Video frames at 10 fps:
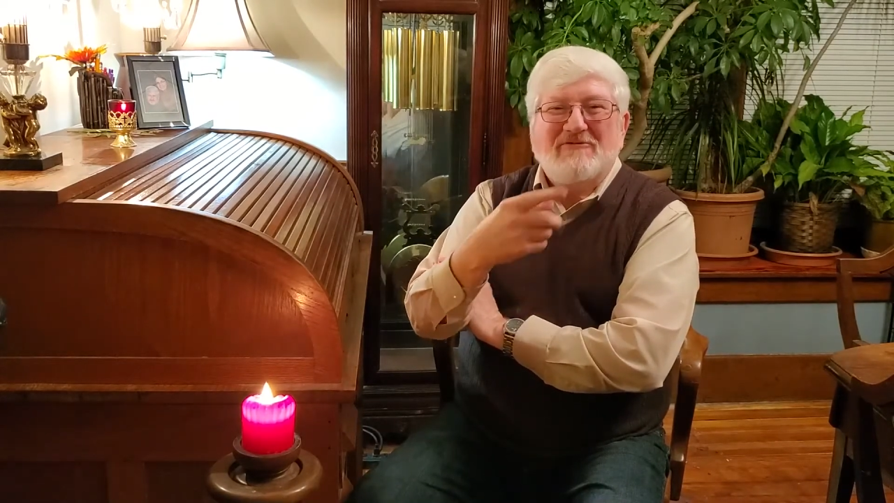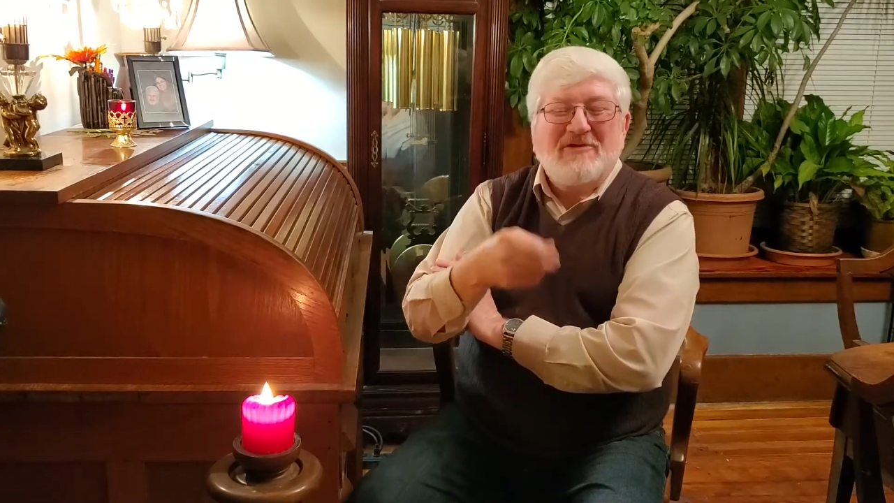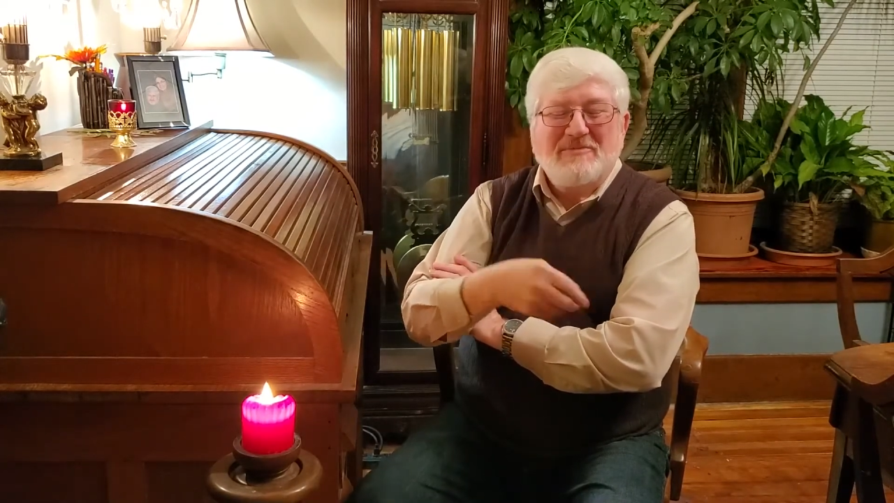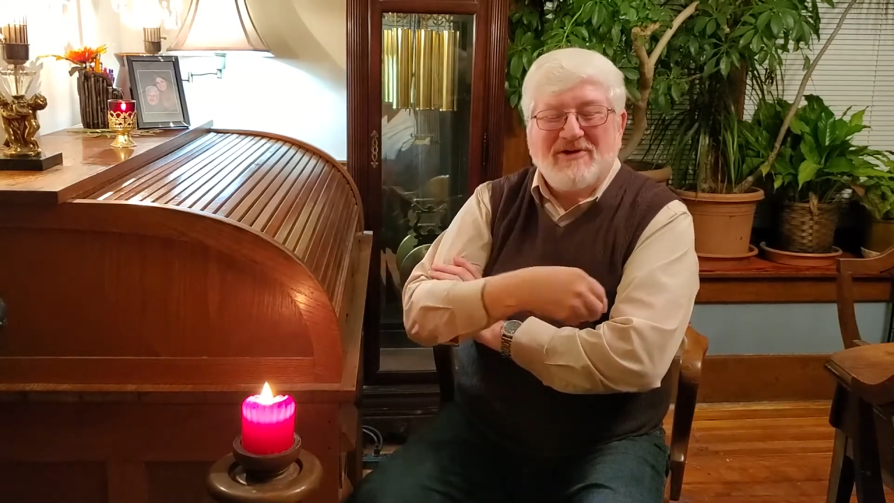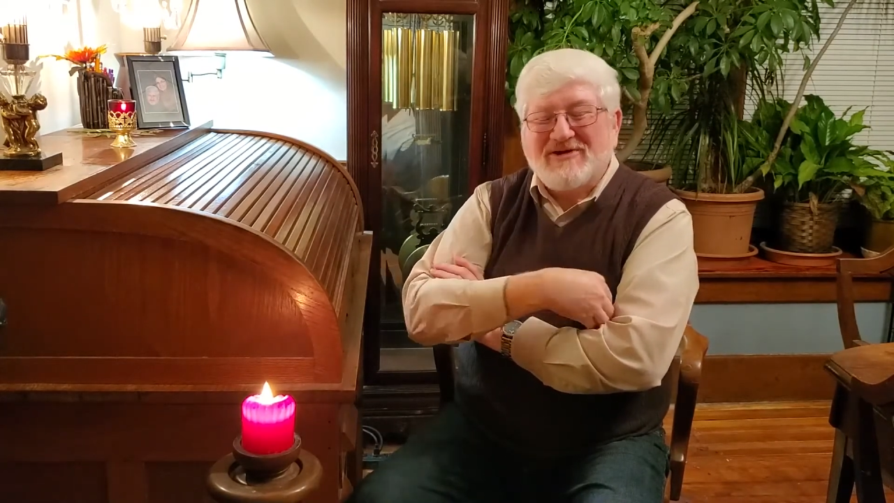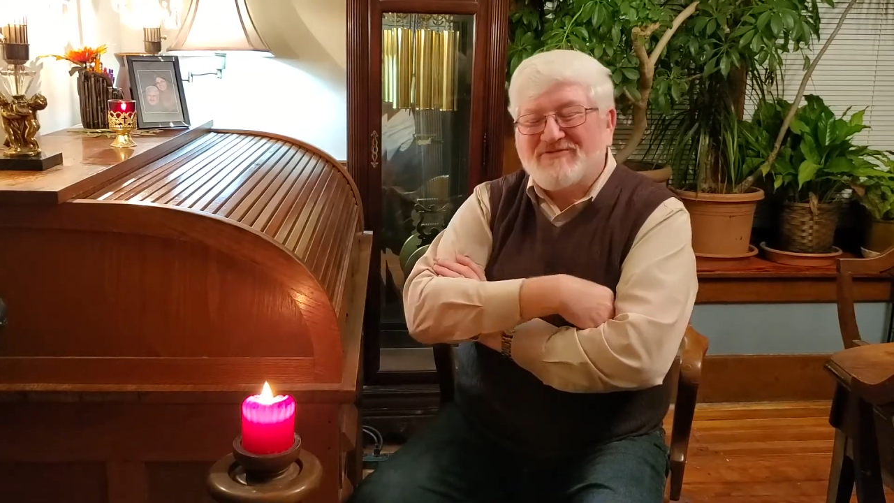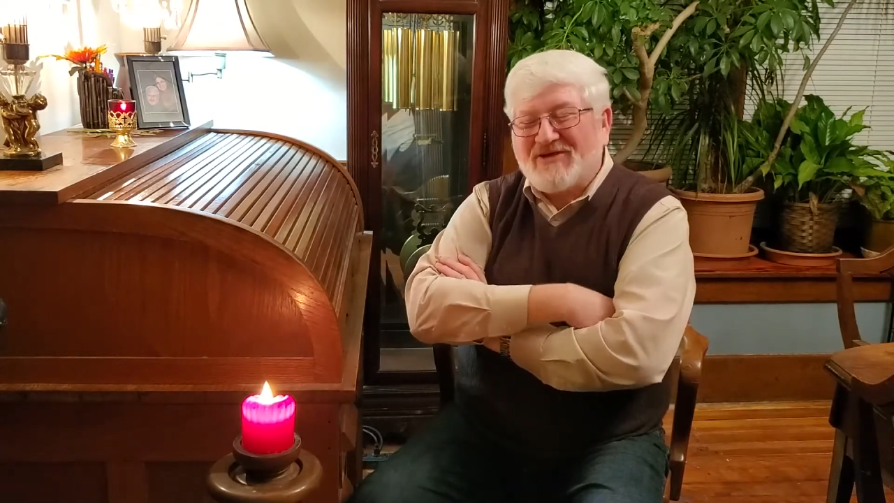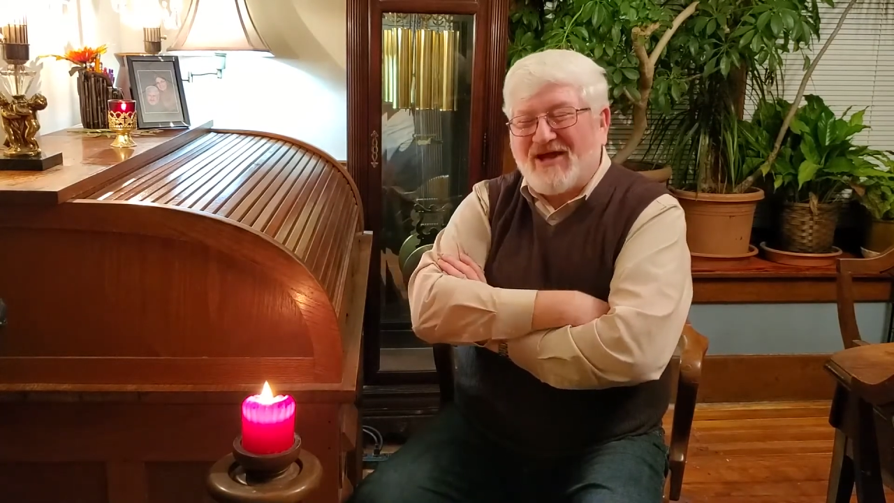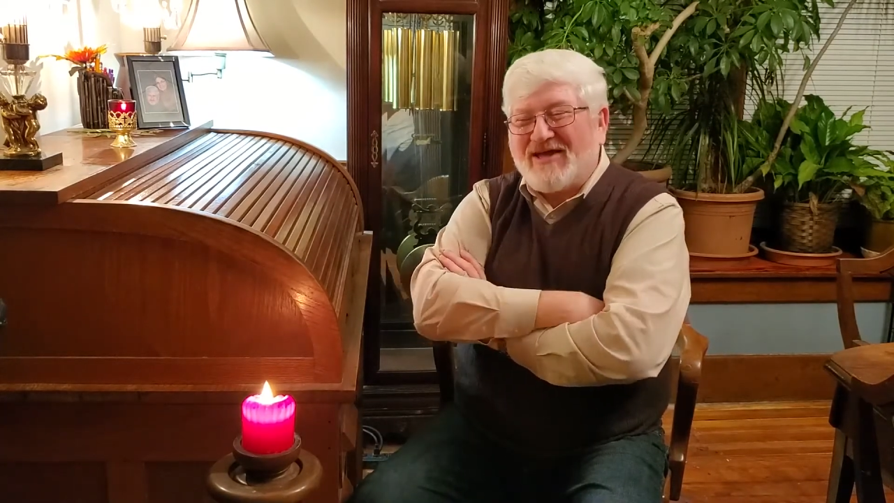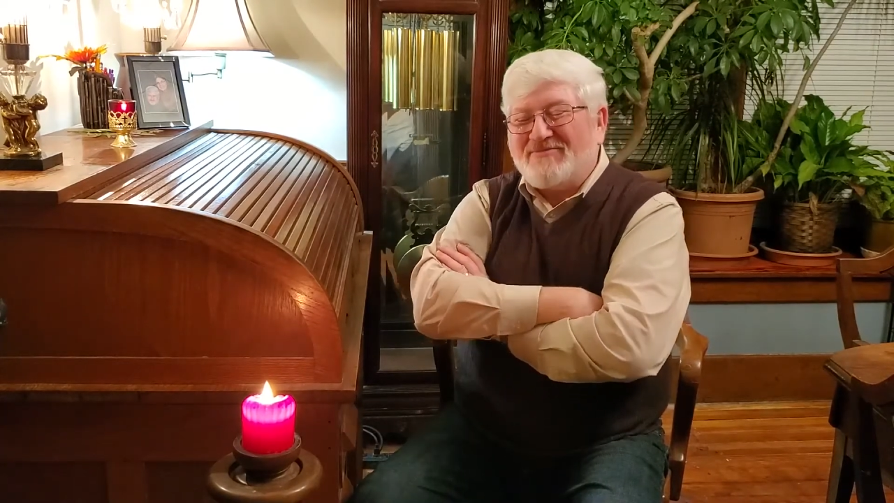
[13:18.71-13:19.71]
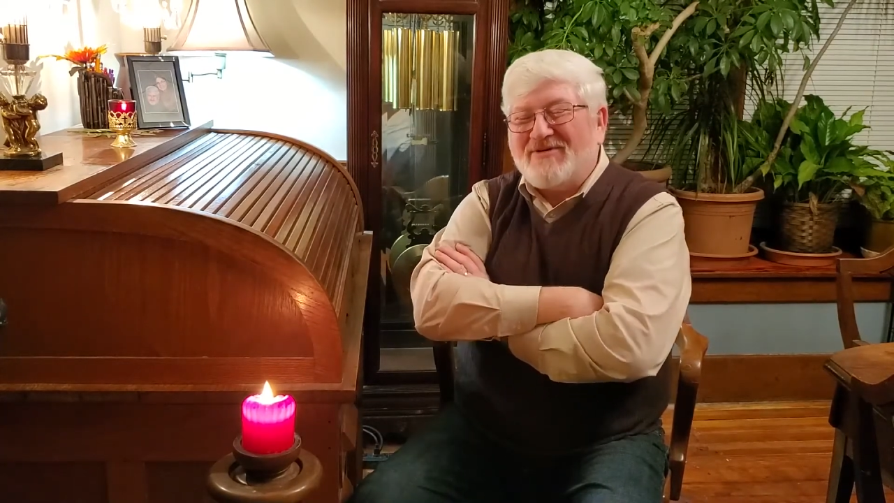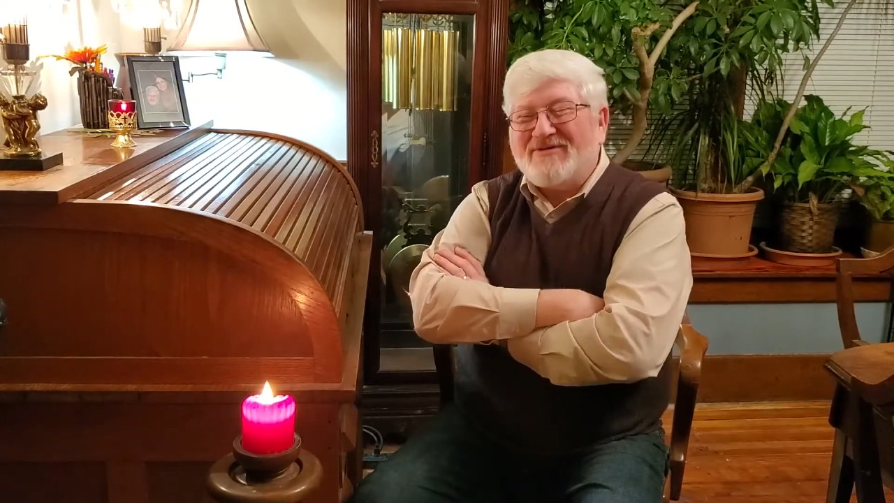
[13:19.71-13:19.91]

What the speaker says: over a period of time.